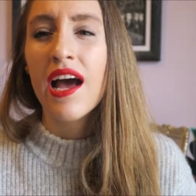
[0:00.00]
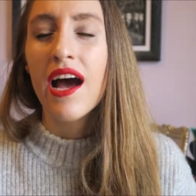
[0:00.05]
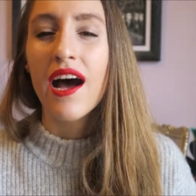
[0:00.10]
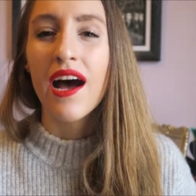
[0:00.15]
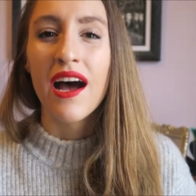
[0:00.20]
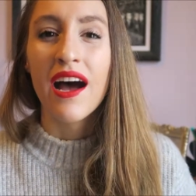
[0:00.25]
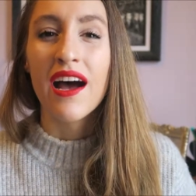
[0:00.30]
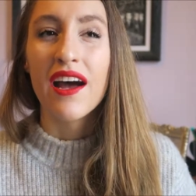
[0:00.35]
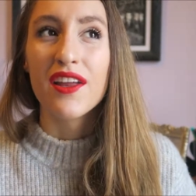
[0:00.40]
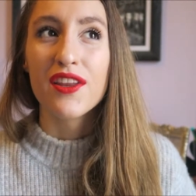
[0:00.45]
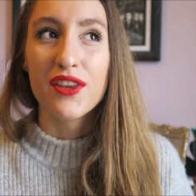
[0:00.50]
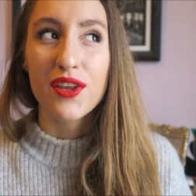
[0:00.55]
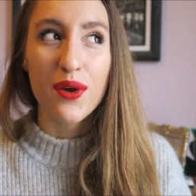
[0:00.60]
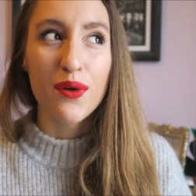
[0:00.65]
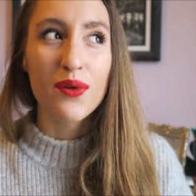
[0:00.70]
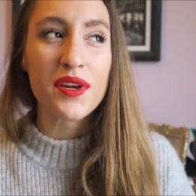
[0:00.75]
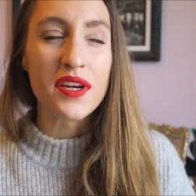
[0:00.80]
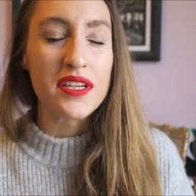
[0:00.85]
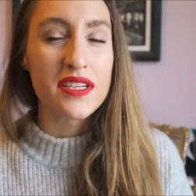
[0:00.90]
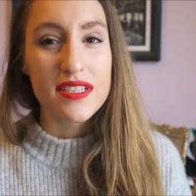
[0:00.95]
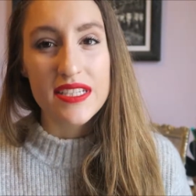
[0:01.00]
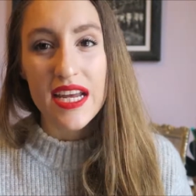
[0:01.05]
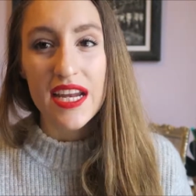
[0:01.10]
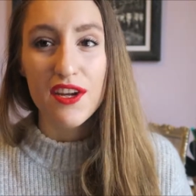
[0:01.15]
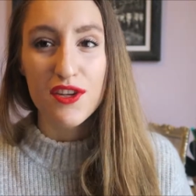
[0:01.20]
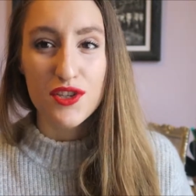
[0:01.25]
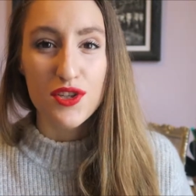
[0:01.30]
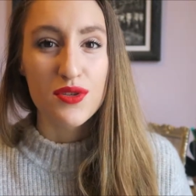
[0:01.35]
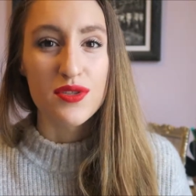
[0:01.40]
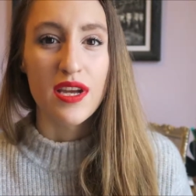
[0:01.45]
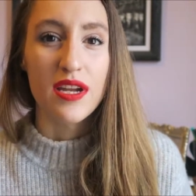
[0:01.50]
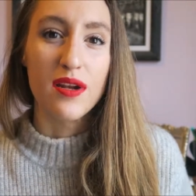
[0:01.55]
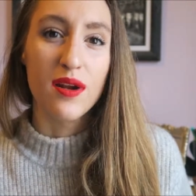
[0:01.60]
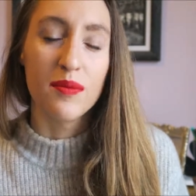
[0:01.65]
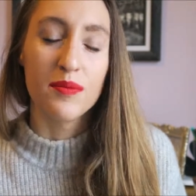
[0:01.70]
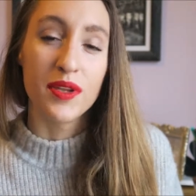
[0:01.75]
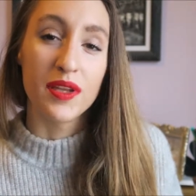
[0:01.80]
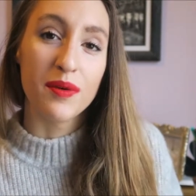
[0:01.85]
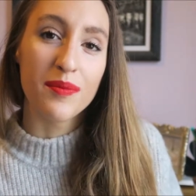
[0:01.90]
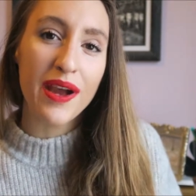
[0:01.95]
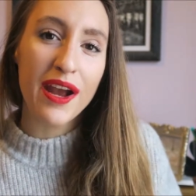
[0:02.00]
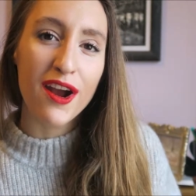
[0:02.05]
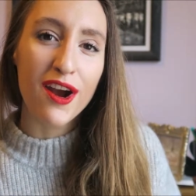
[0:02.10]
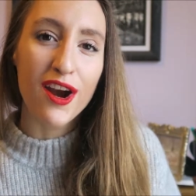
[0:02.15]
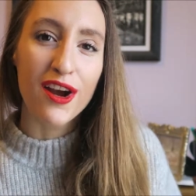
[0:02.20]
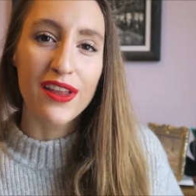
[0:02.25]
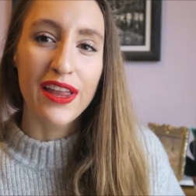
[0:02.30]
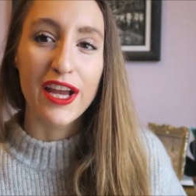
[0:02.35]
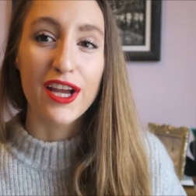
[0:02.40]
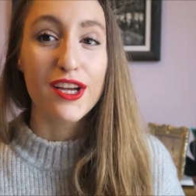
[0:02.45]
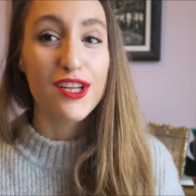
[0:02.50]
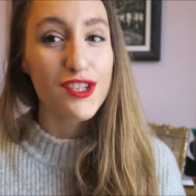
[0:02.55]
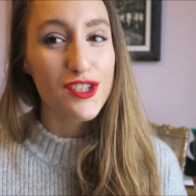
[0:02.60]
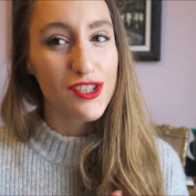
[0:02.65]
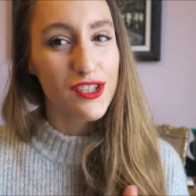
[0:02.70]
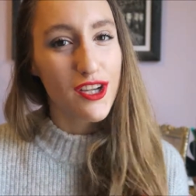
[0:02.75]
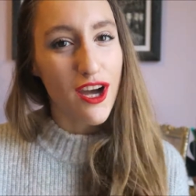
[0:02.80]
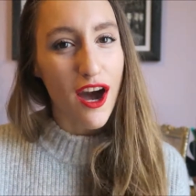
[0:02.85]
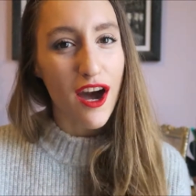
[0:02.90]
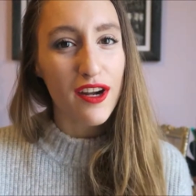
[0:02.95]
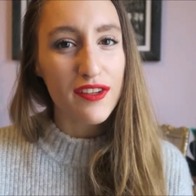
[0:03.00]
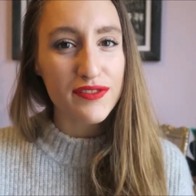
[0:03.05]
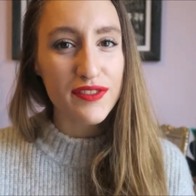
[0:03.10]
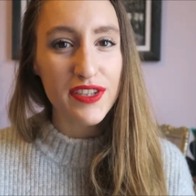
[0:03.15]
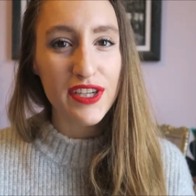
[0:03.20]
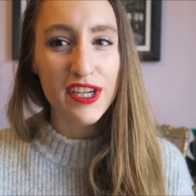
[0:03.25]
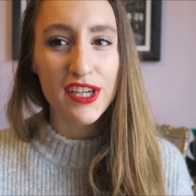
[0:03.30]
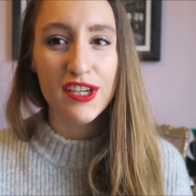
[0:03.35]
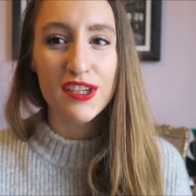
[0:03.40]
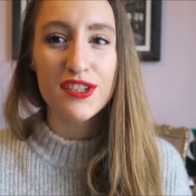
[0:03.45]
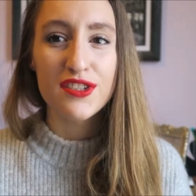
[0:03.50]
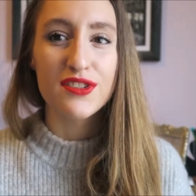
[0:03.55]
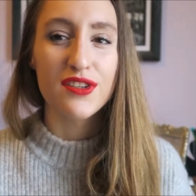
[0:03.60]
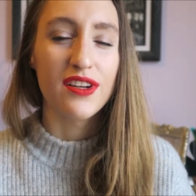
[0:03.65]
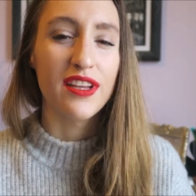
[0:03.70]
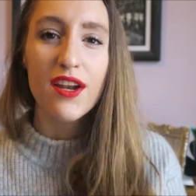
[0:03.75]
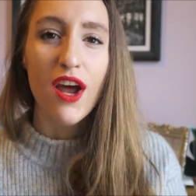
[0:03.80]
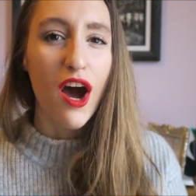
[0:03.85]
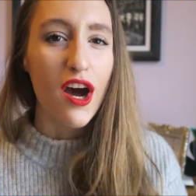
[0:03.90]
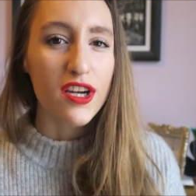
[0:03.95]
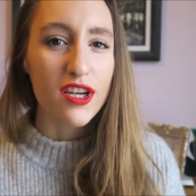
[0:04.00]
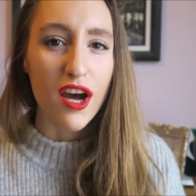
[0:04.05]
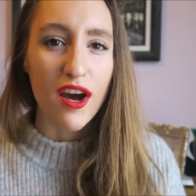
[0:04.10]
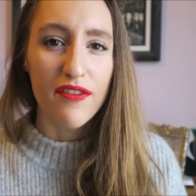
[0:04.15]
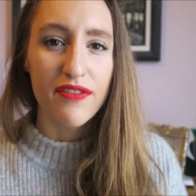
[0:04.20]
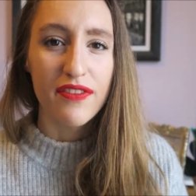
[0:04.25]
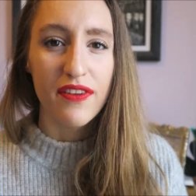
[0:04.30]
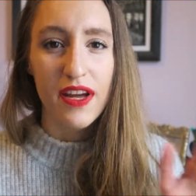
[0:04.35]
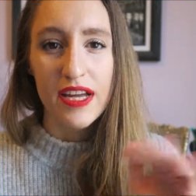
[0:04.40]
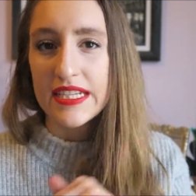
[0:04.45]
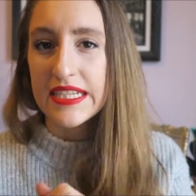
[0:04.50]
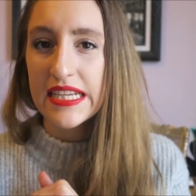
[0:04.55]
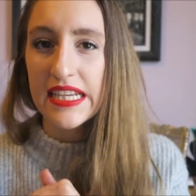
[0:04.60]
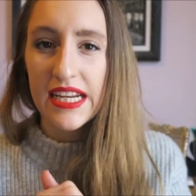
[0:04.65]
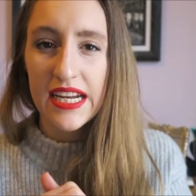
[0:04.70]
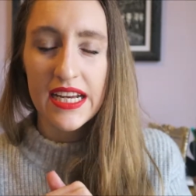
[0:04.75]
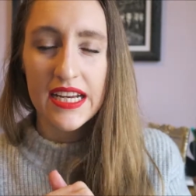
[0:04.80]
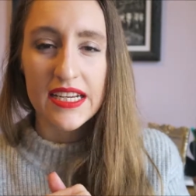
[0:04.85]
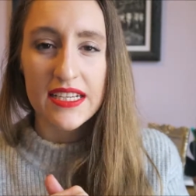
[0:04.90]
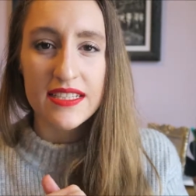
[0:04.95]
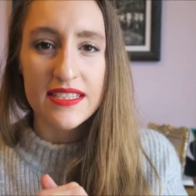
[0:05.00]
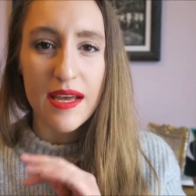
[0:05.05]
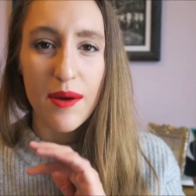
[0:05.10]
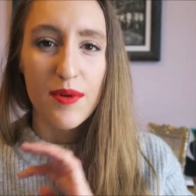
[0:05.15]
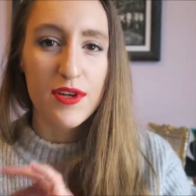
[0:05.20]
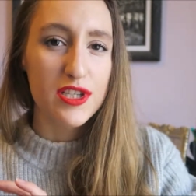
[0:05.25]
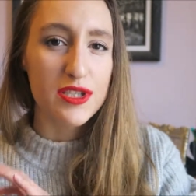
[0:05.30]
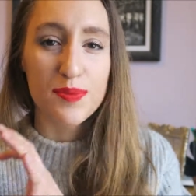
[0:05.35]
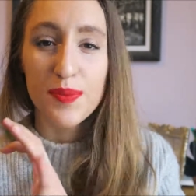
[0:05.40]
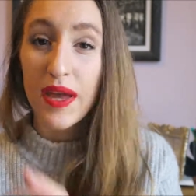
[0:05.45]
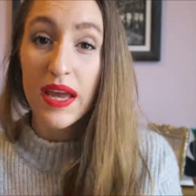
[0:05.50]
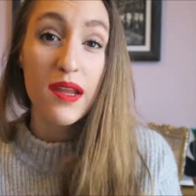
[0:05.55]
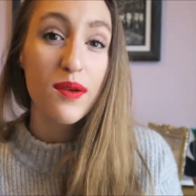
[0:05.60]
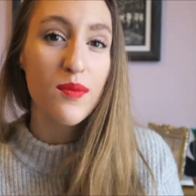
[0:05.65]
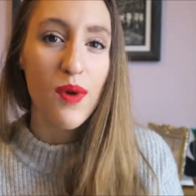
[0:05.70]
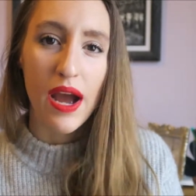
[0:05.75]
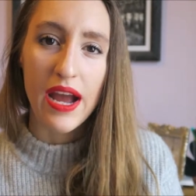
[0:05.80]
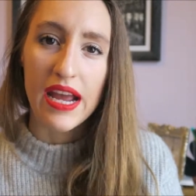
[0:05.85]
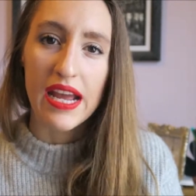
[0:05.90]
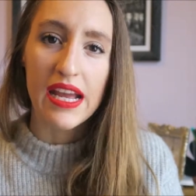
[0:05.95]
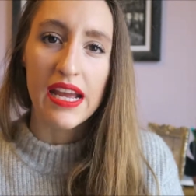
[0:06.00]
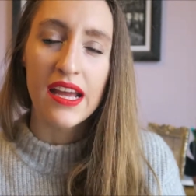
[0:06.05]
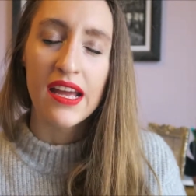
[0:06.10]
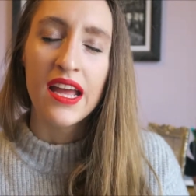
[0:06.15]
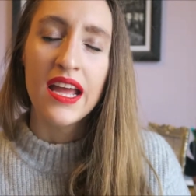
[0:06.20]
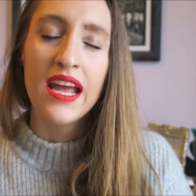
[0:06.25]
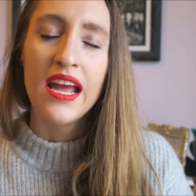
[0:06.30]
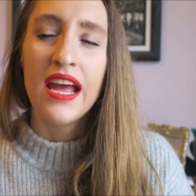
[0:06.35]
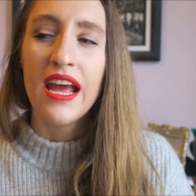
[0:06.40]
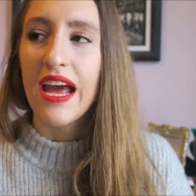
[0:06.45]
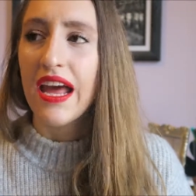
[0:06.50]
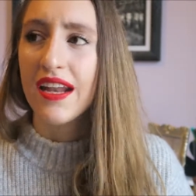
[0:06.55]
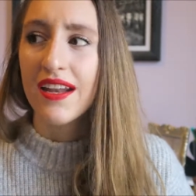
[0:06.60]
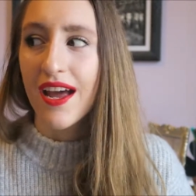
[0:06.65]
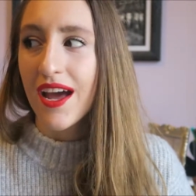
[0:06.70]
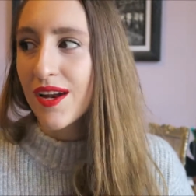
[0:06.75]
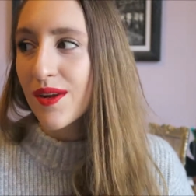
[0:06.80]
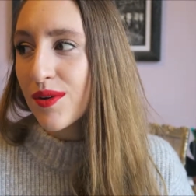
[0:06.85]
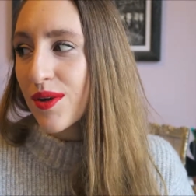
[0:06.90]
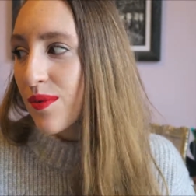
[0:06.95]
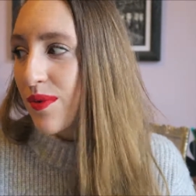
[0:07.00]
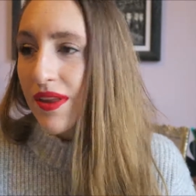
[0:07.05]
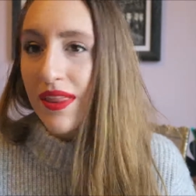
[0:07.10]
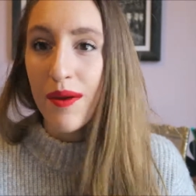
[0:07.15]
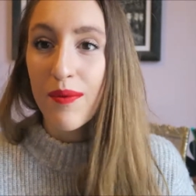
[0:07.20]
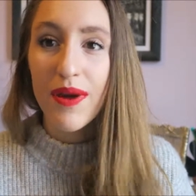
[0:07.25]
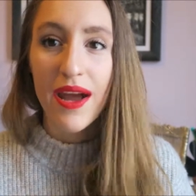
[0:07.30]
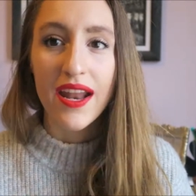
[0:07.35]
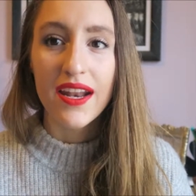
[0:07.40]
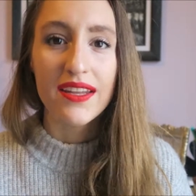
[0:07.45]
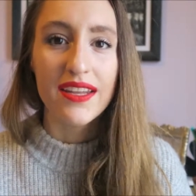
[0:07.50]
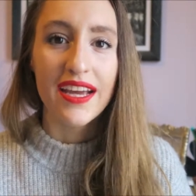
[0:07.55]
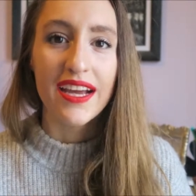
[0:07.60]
The only tennis shoes I normally wear are like Converse or knockoff Adidas that were just plain white, and I don't know where they went.